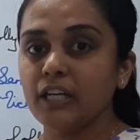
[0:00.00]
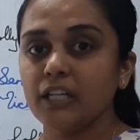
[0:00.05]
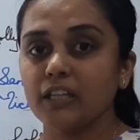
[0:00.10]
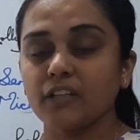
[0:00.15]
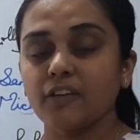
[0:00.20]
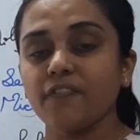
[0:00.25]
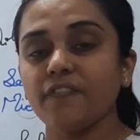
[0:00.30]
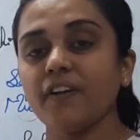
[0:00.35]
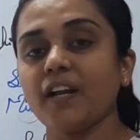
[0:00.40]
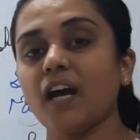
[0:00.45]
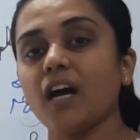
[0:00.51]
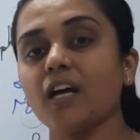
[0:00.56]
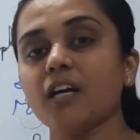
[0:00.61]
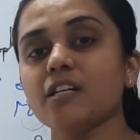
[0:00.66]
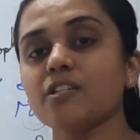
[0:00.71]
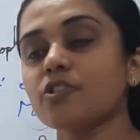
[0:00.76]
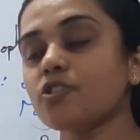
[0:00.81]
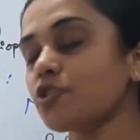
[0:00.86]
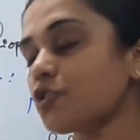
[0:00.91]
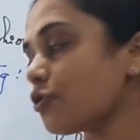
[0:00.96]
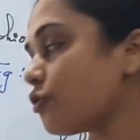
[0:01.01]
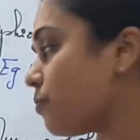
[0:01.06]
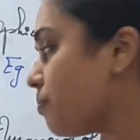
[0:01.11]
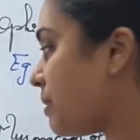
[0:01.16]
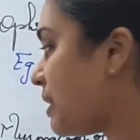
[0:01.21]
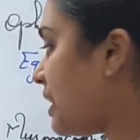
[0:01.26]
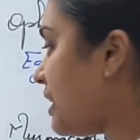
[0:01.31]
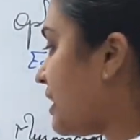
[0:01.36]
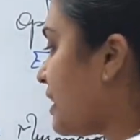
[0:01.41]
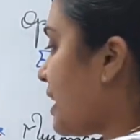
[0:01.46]
The flowers should
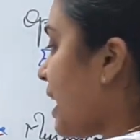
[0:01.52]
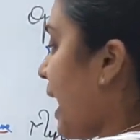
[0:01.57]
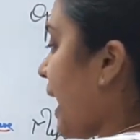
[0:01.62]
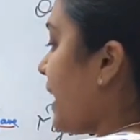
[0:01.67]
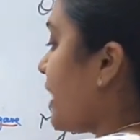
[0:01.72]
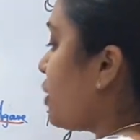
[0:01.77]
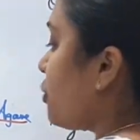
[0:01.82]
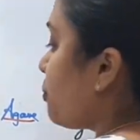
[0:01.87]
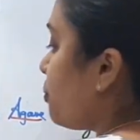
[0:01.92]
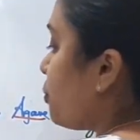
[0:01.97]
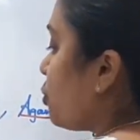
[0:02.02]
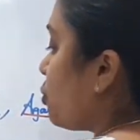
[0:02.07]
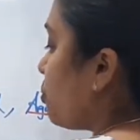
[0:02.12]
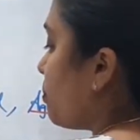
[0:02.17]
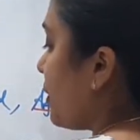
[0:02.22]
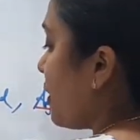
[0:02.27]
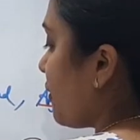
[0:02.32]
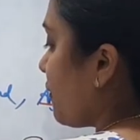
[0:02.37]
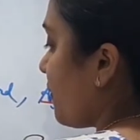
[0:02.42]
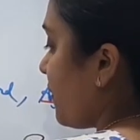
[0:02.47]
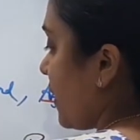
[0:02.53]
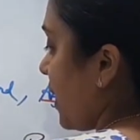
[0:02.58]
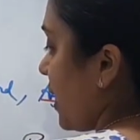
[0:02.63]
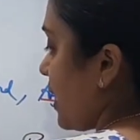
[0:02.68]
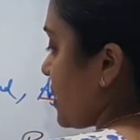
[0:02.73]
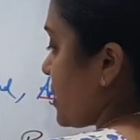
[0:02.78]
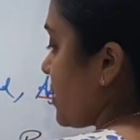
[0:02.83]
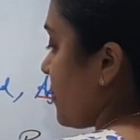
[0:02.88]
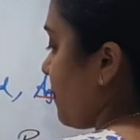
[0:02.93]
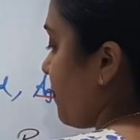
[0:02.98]
be night blooming
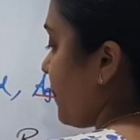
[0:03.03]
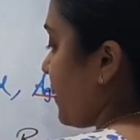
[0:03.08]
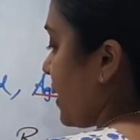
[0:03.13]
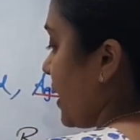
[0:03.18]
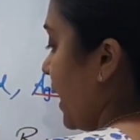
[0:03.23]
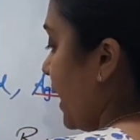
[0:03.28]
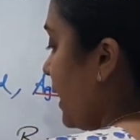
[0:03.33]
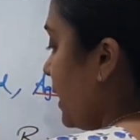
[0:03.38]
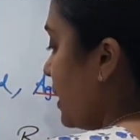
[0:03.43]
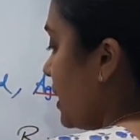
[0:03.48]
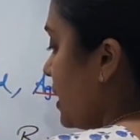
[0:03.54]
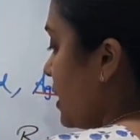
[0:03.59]
flowers, right?